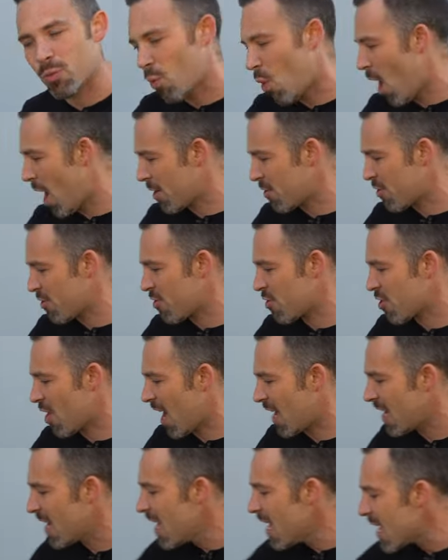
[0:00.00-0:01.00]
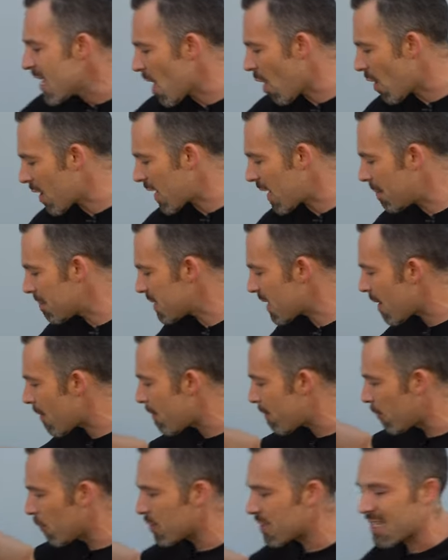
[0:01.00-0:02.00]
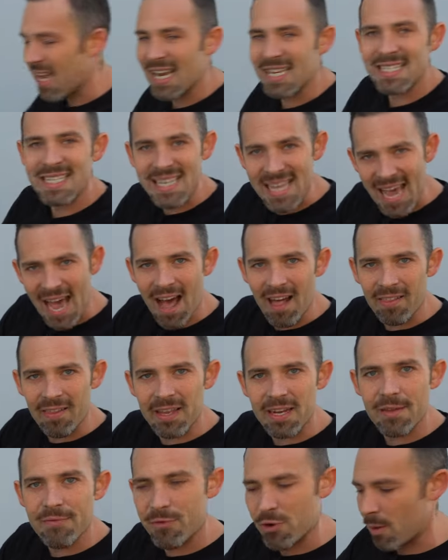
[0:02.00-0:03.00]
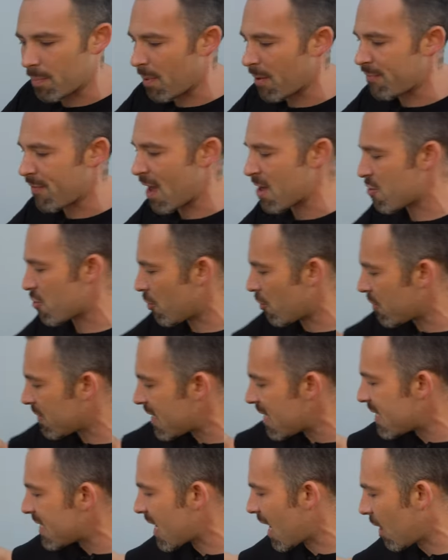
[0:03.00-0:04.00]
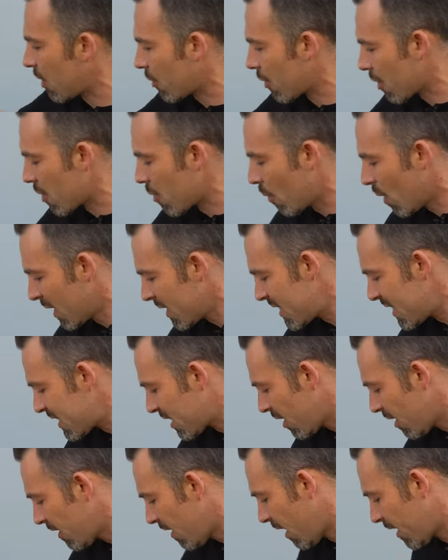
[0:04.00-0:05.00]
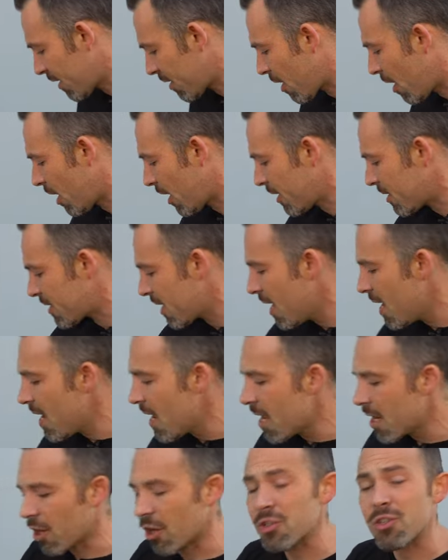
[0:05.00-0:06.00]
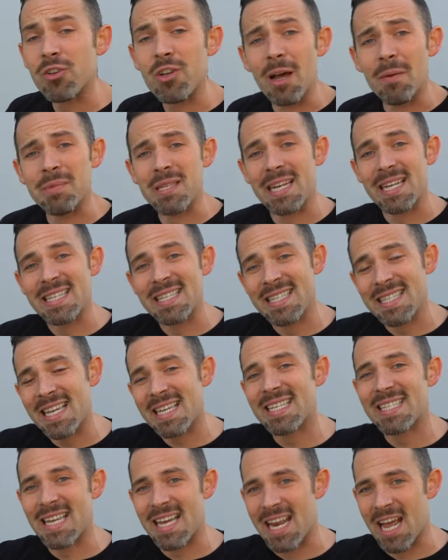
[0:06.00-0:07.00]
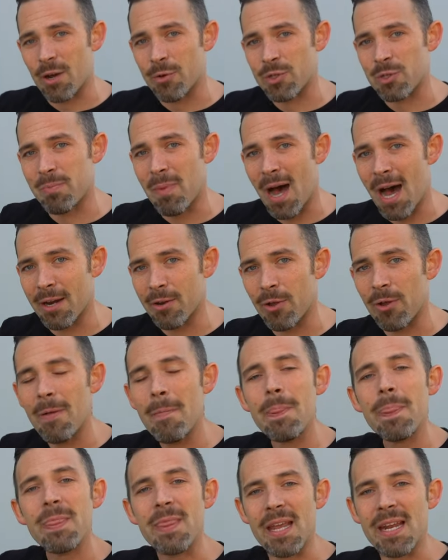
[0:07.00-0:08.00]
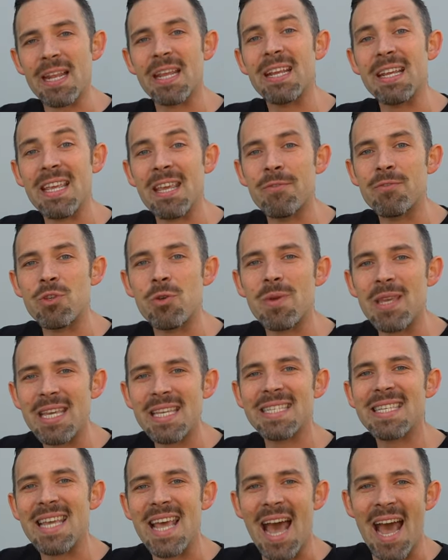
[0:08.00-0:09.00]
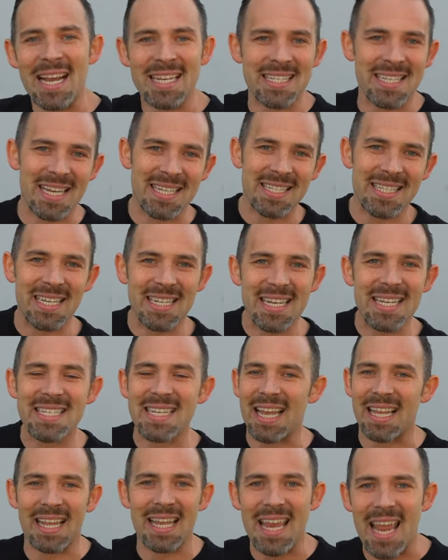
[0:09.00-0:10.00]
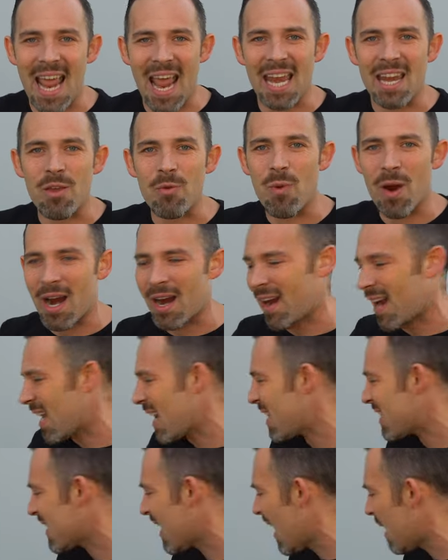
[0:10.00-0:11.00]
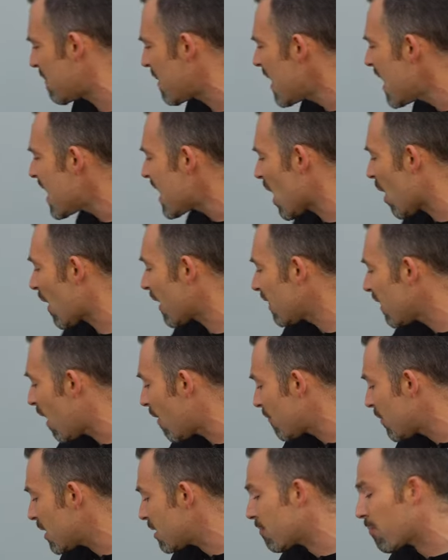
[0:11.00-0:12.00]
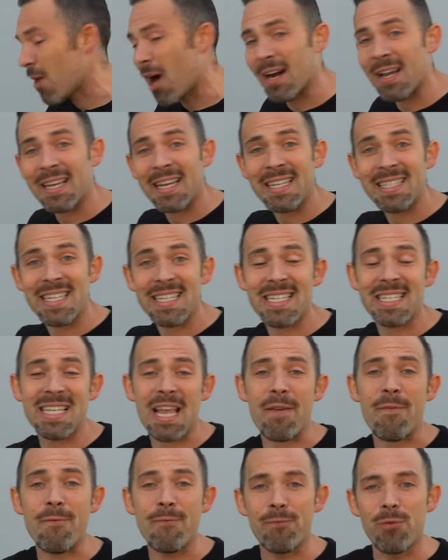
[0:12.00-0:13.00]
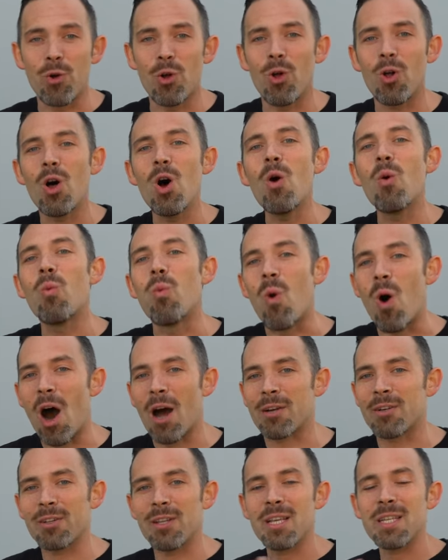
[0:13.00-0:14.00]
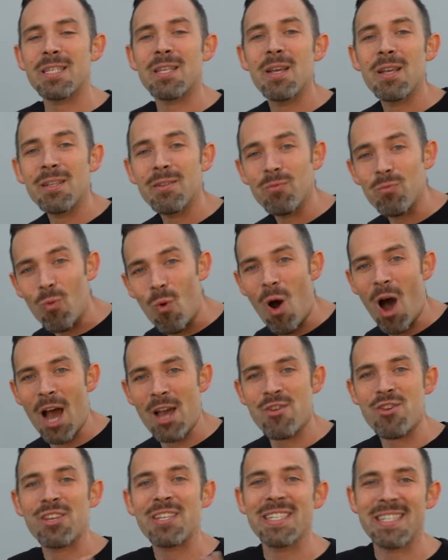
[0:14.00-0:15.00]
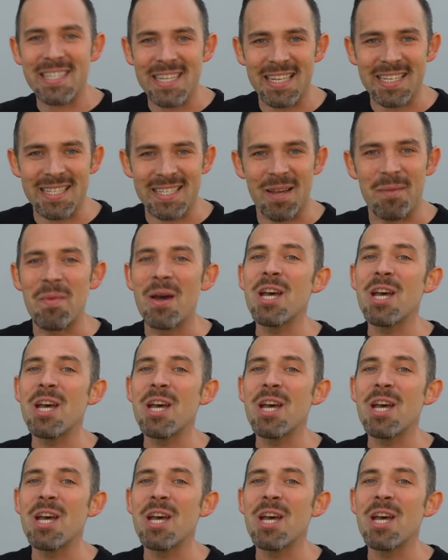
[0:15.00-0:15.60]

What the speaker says: Wash and Shine. Now, it comes in a full-size gallon if you're a professional detailer or you wanna detail a lot of cars. It also comes in a 16-ounce bottle that gives you easy access to detailing anywhere, anytime. Now, I love this product because this is a full waterless wash system.